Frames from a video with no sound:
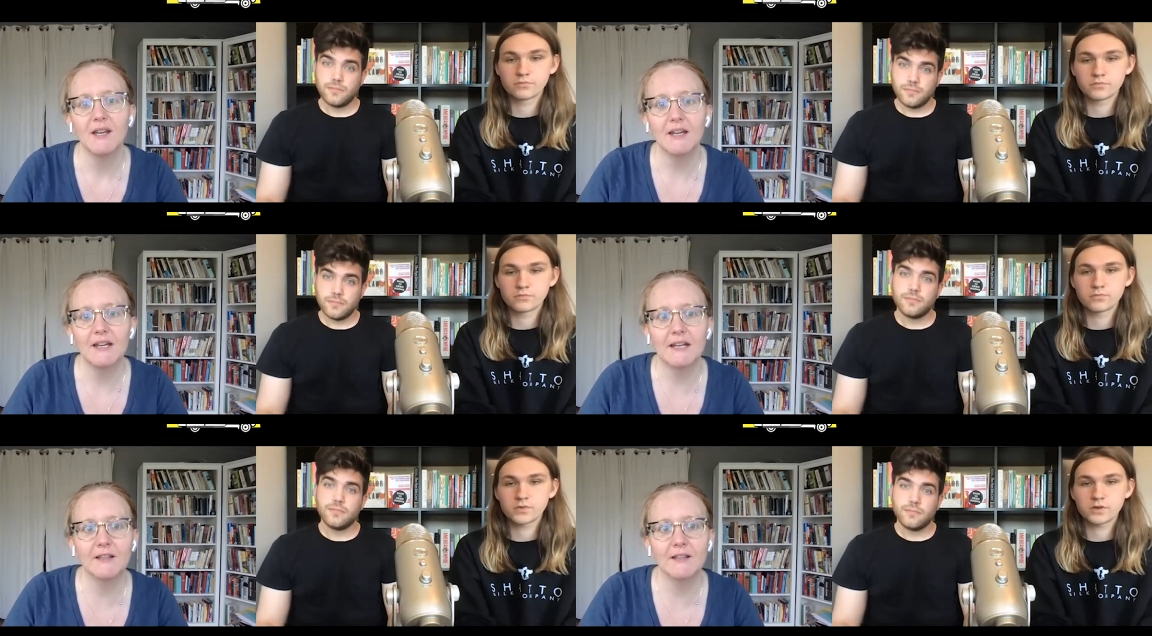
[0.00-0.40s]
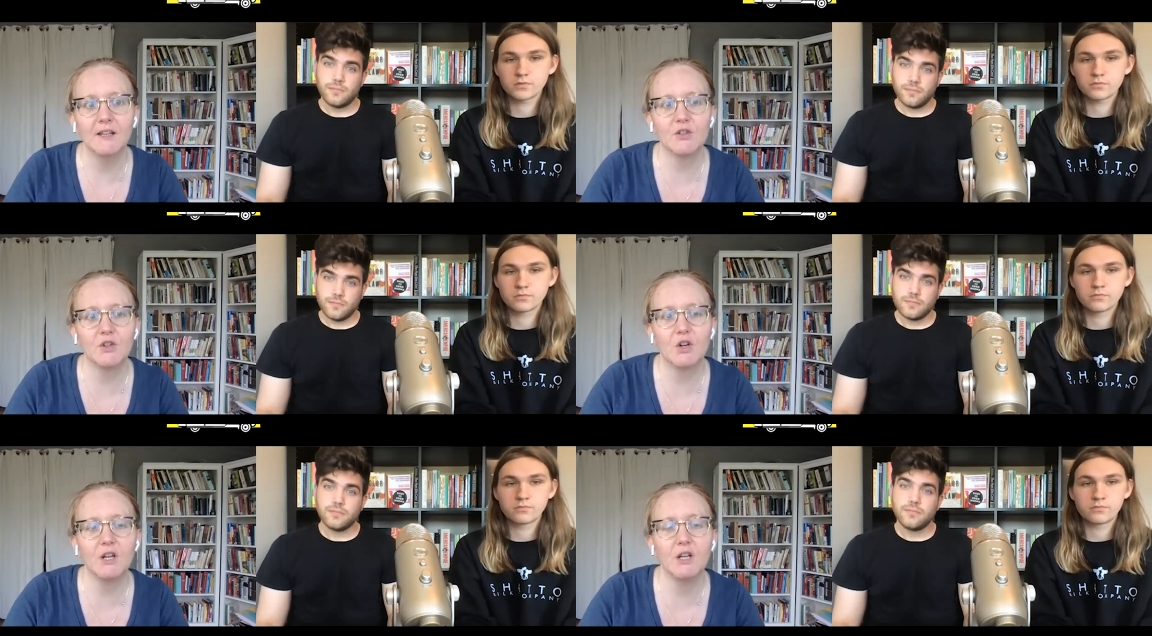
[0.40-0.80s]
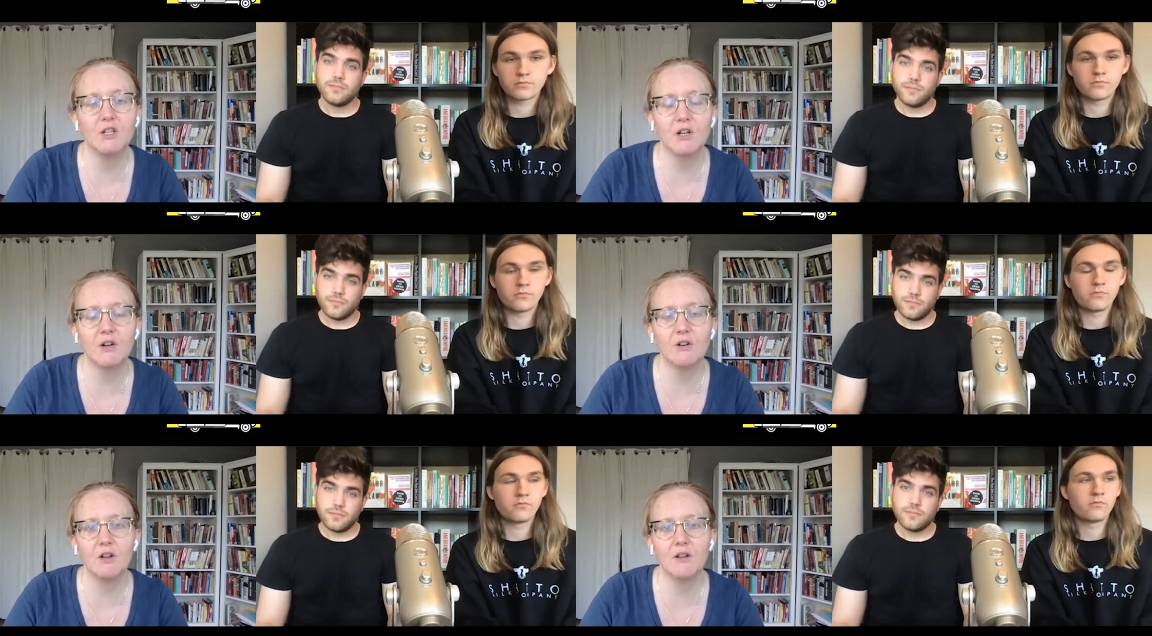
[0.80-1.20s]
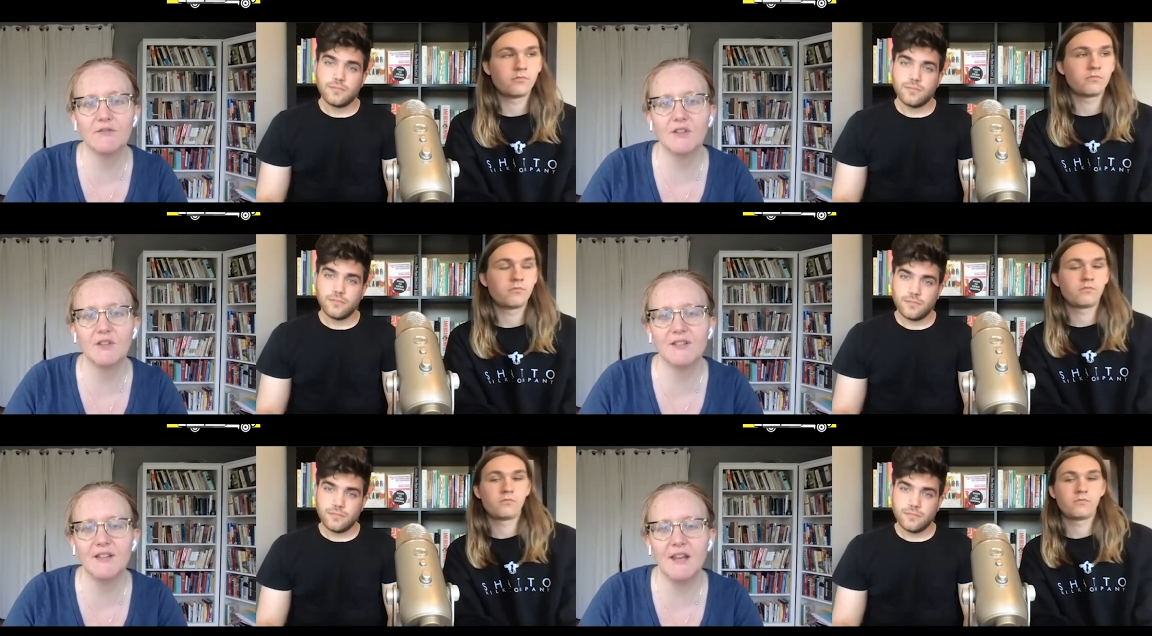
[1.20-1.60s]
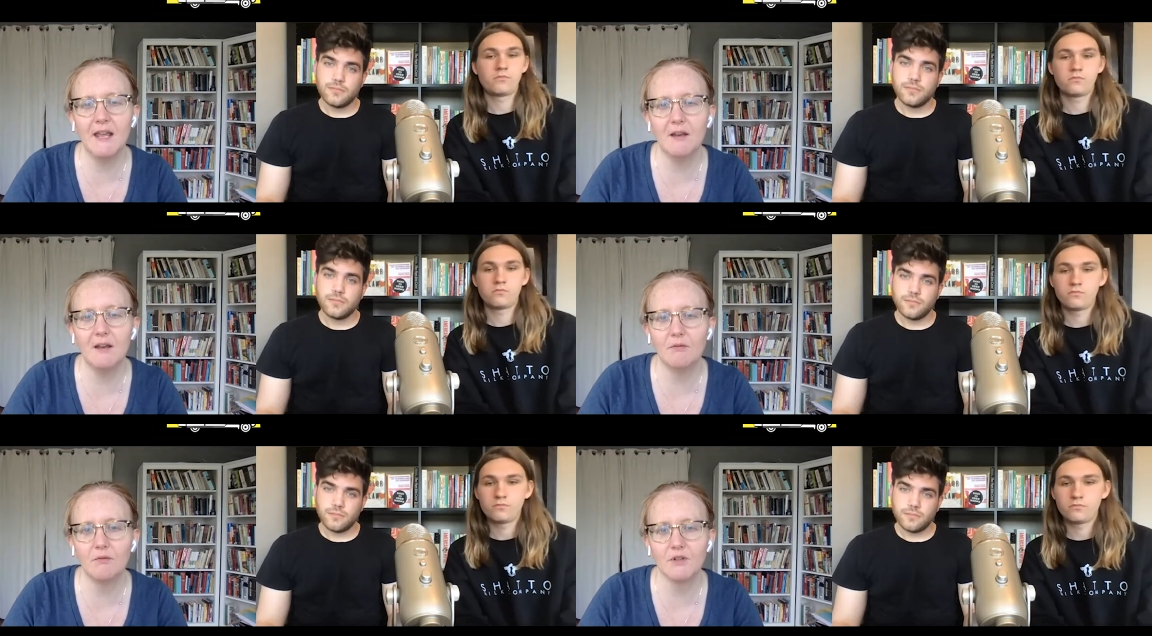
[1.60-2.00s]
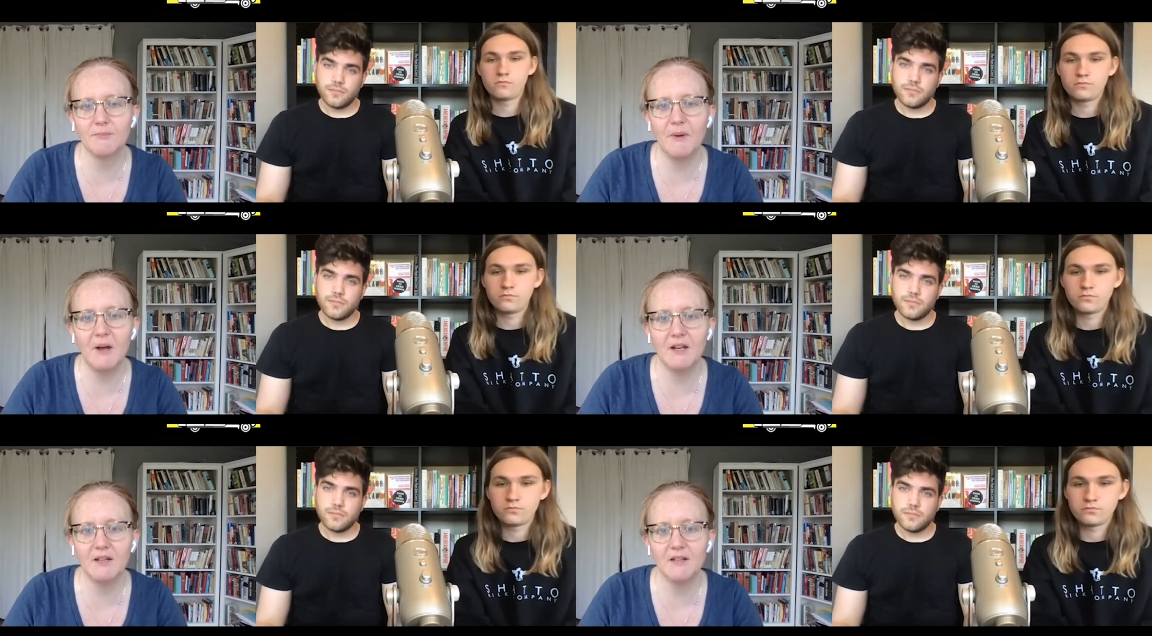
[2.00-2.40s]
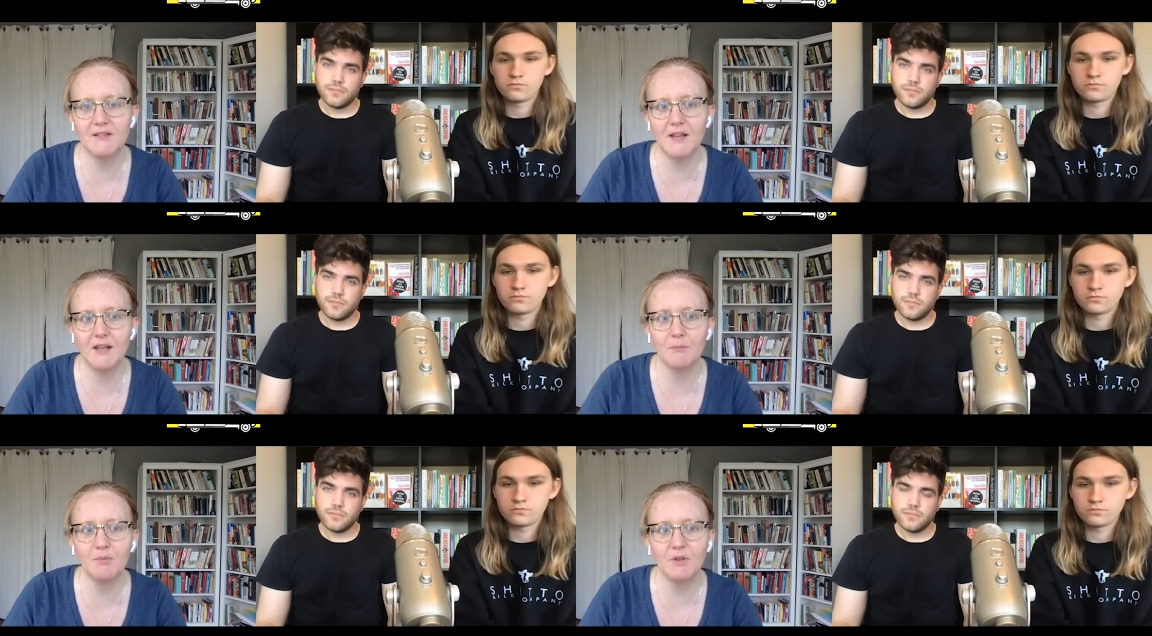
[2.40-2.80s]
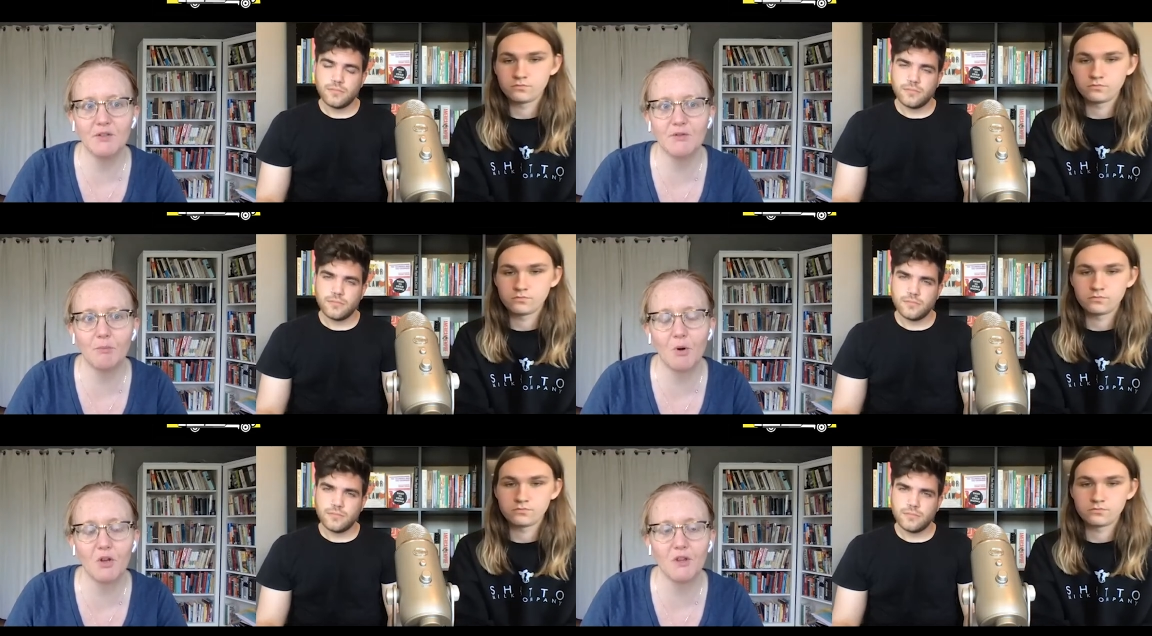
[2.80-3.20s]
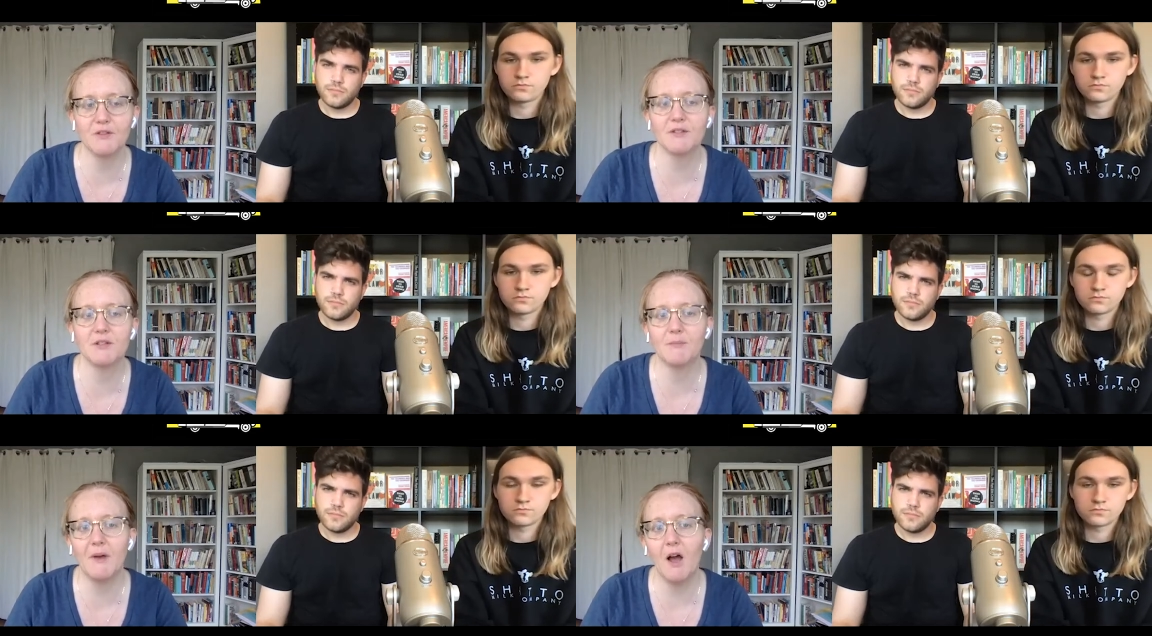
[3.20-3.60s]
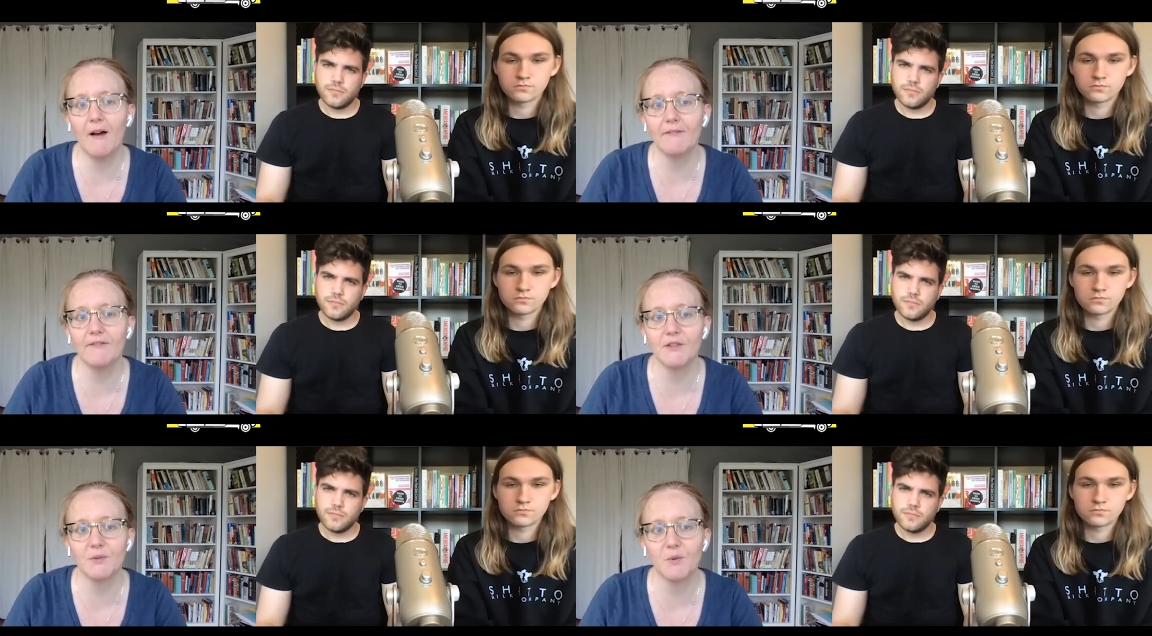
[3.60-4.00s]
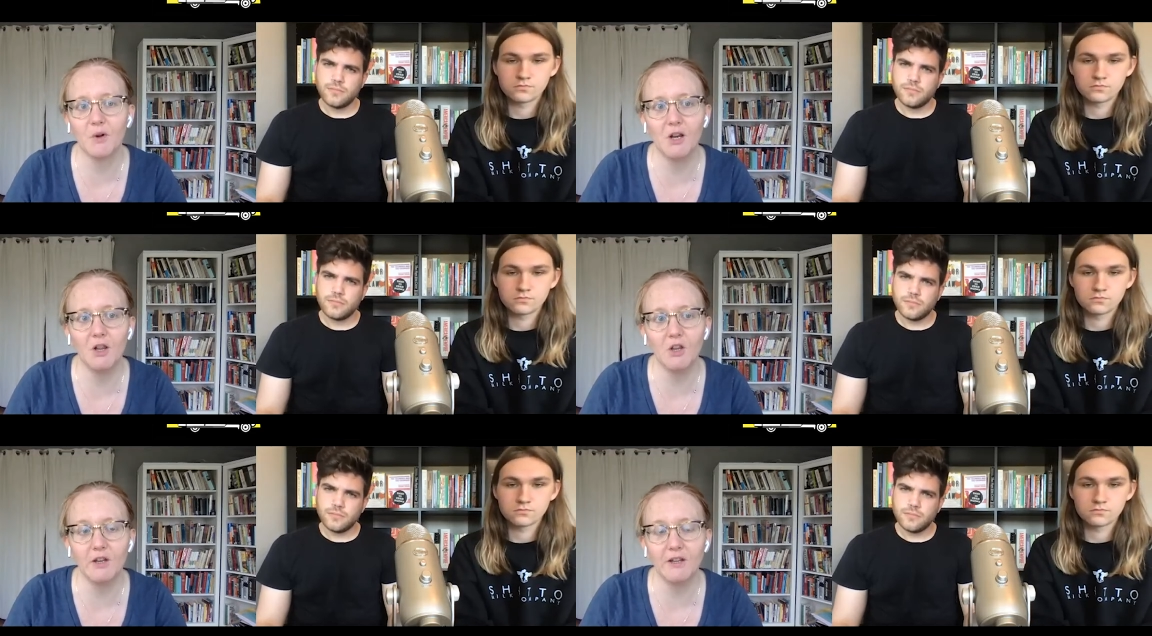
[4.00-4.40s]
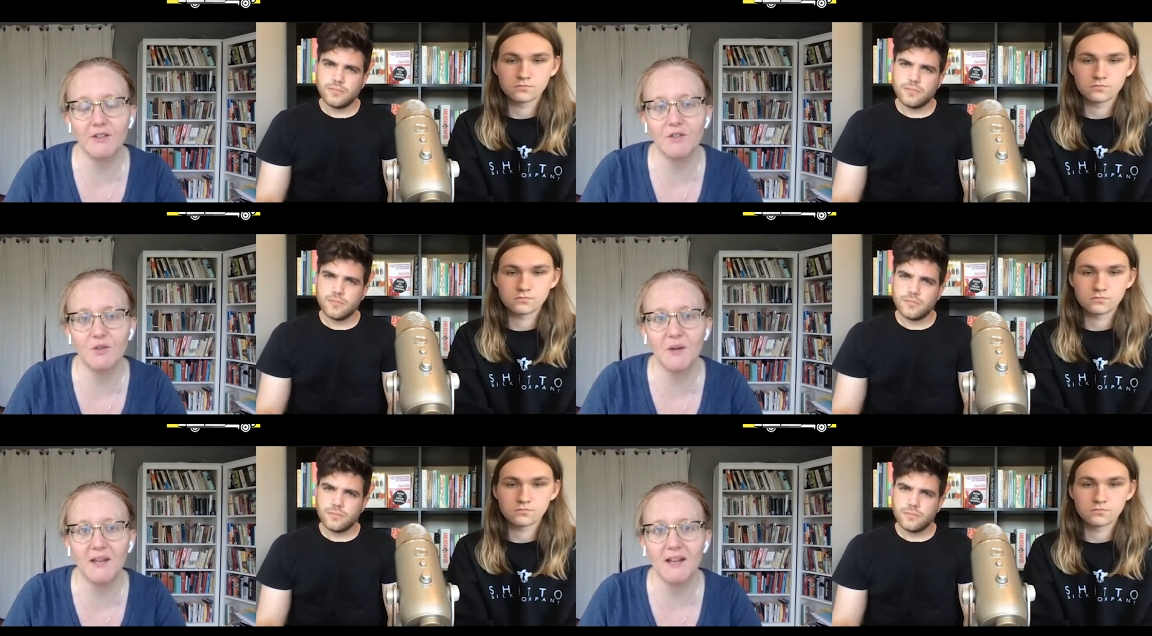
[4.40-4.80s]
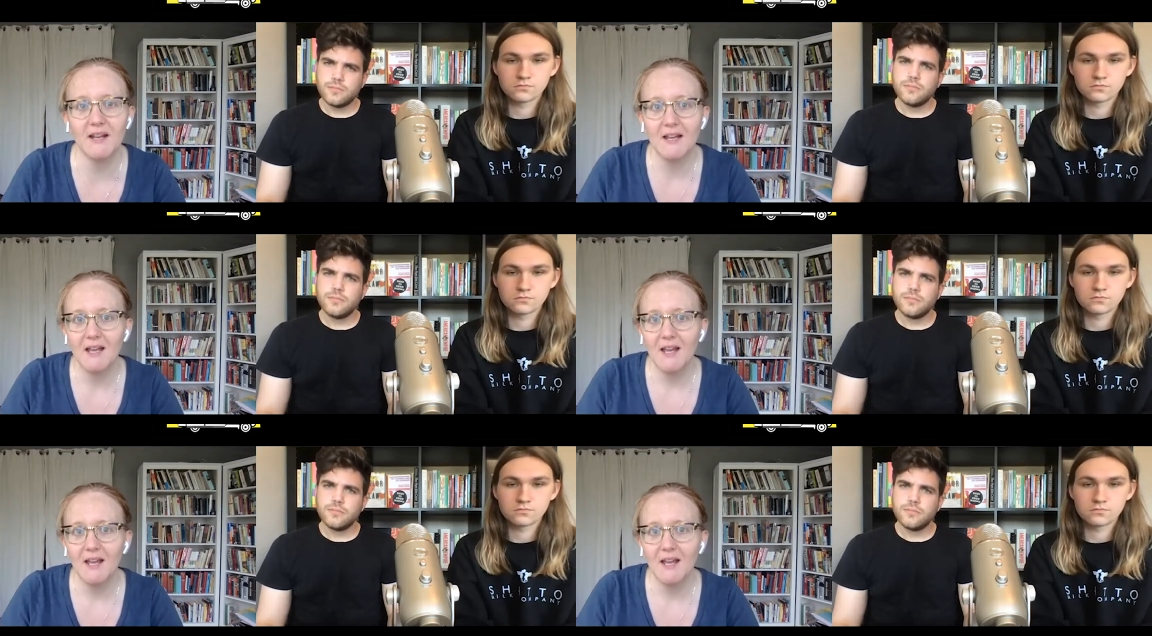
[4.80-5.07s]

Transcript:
Speaker 1: And the attorney general of the state responded saying, please report this to my office. We're going to look into it.